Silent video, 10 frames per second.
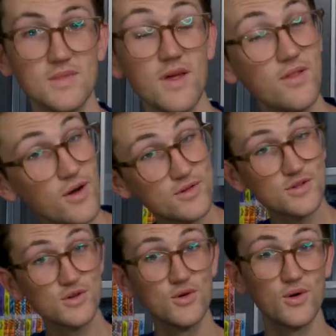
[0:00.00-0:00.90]
And those
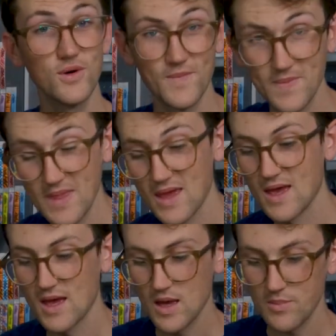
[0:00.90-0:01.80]
are cool
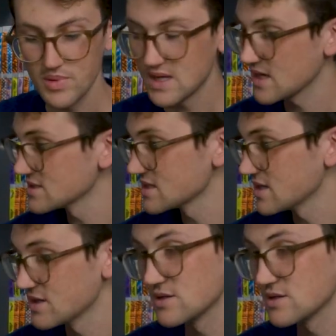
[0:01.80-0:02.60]
because